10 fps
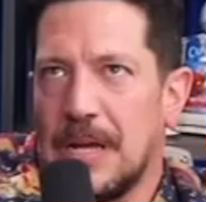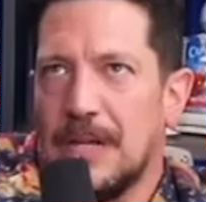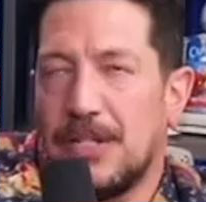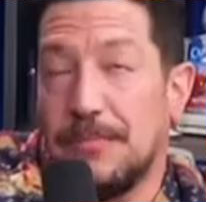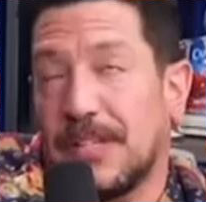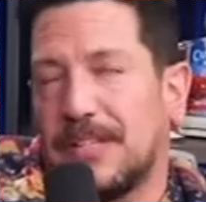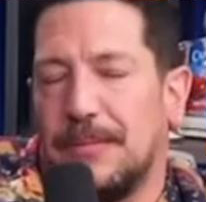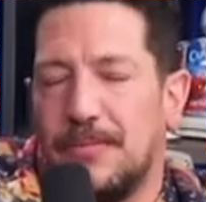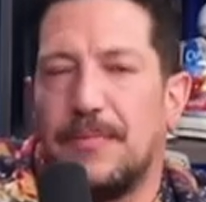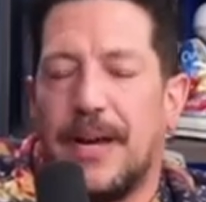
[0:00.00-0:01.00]
She must have
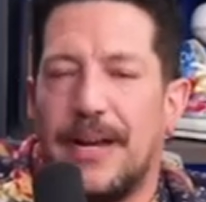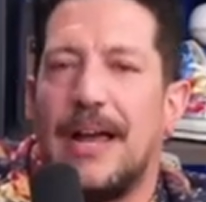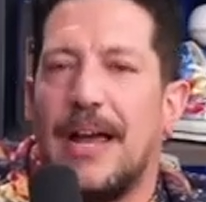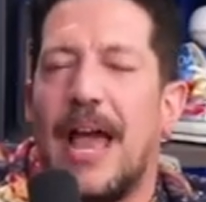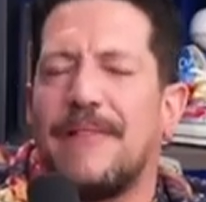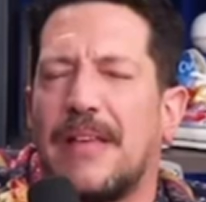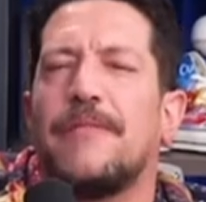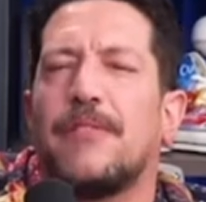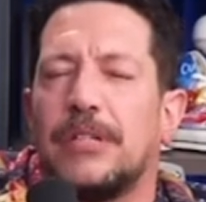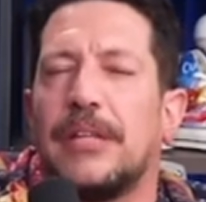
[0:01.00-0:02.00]
been moved by it. I have
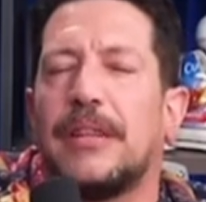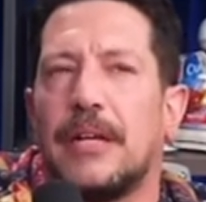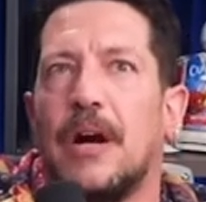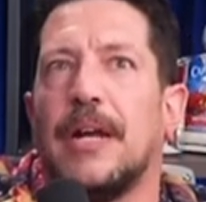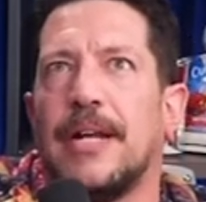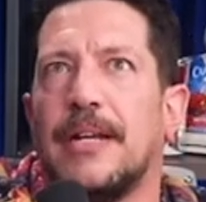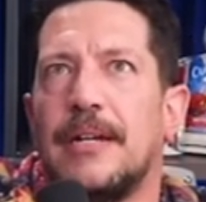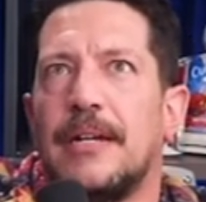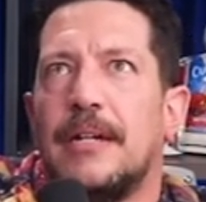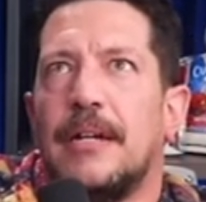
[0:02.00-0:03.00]
to really think on it
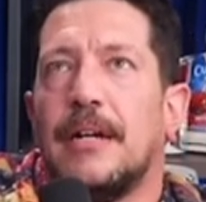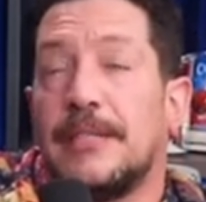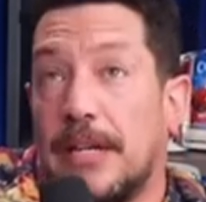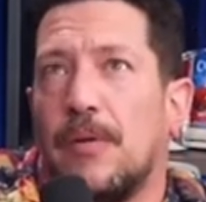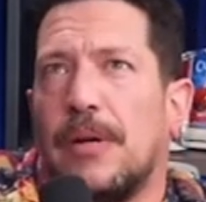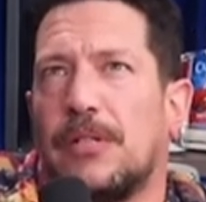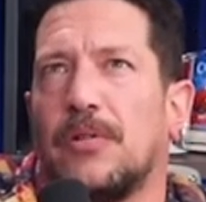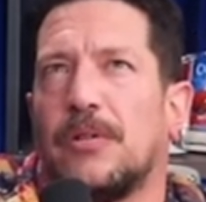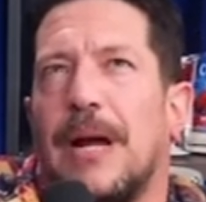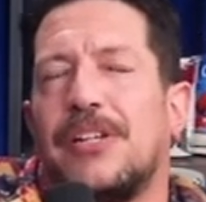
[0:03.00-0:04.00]
because I know I
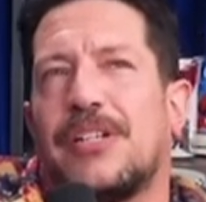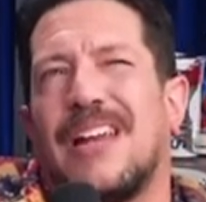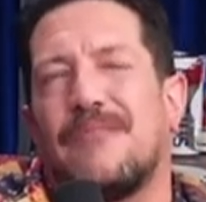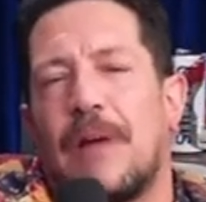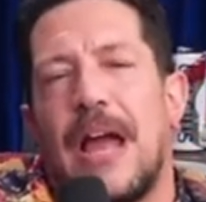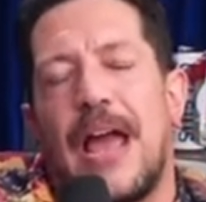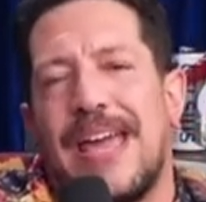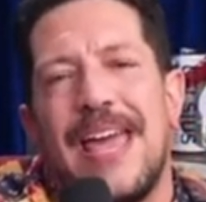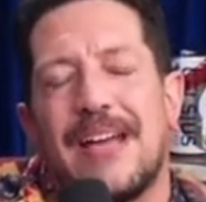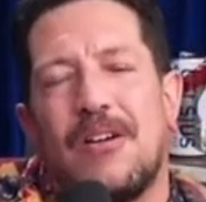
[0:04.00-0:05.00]
told her, but I just got to. I
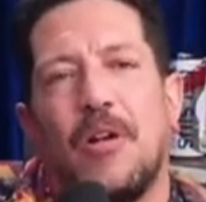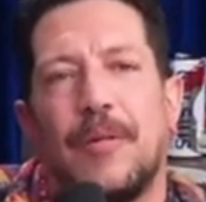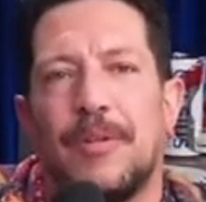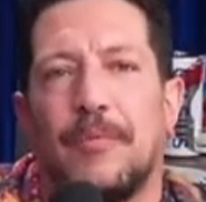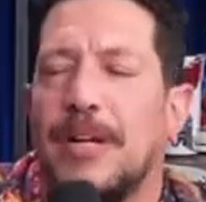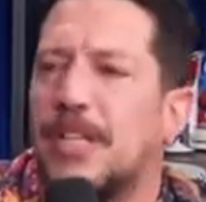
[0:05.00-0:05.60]
can't call up the moment.